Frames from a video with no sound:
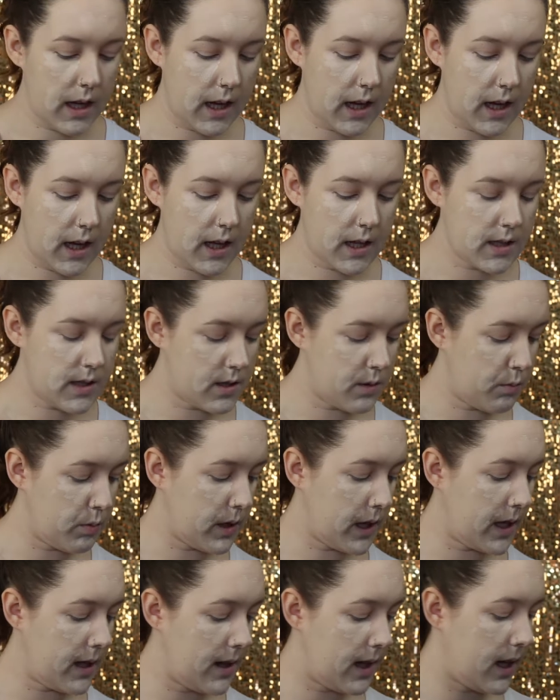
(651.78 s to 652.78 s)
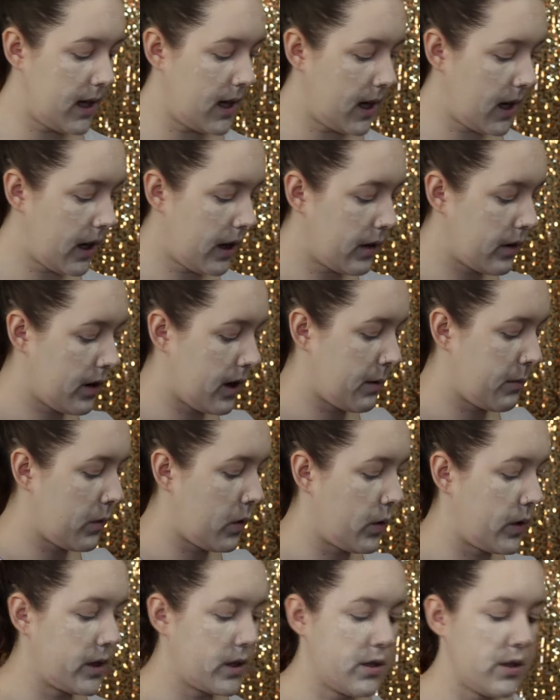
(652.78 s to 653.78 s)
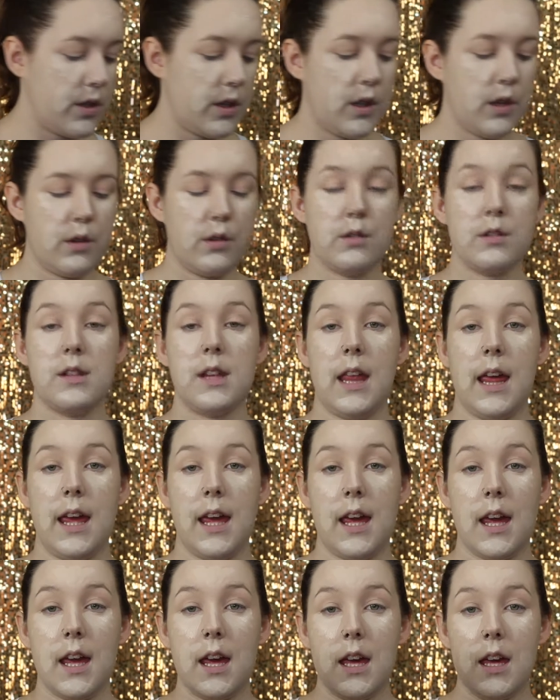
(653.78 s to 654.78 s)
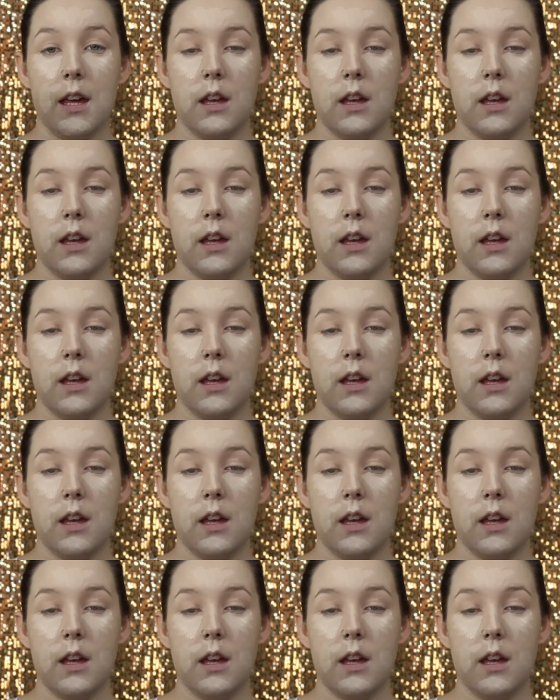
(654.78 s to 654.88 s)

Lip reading: And to blend that out, I'm going to use the